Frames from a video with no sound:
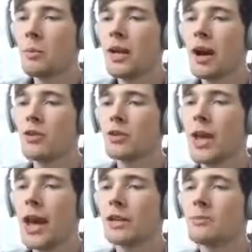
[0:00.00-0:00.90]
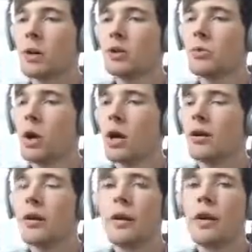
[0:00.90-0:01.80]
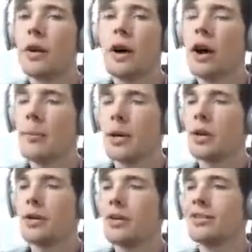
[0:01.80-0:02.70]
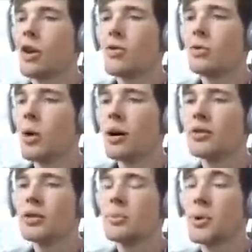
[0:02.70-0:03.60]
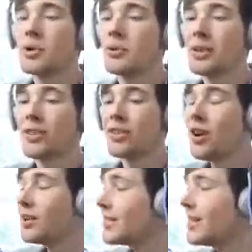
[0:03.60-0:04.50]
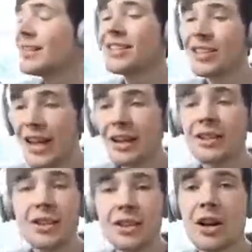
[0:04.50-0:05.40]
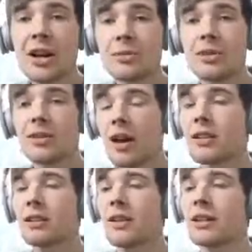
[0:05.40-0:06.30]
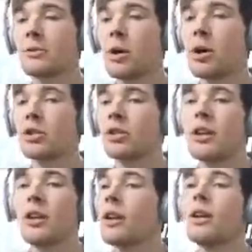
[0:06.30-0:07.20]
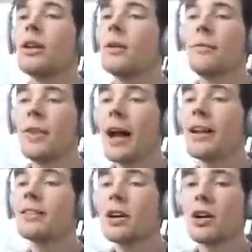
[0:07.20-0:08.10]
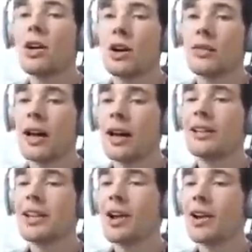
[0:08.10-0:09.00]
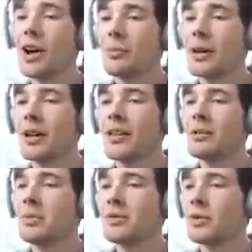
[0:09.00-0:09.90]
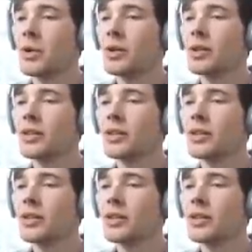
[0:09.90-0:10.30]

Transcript: when we get onto the Xbox One, oh my goodness, those worlds are supposed to be 36 times the size of Xbox. That is a lot. That is a lot bigger than before,